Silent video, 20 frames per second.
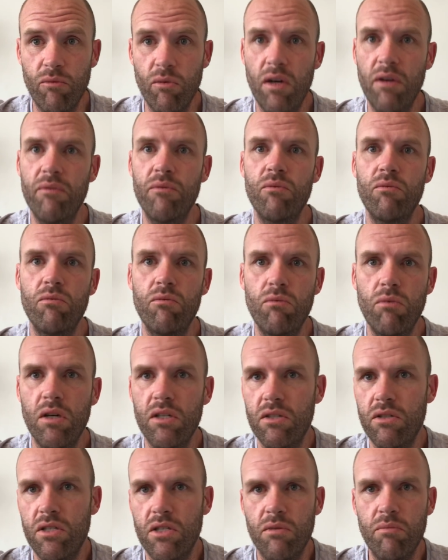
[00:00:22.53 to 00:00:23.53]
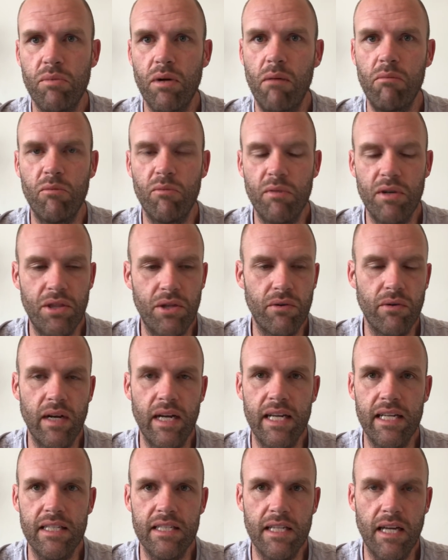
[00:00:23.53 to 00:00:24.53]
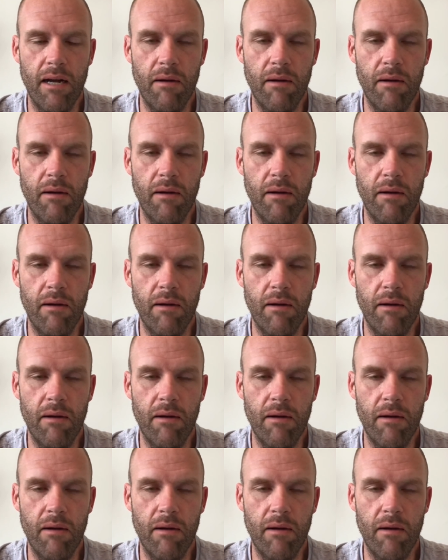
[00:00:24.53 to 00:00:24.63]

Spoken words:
What's the problem with greens?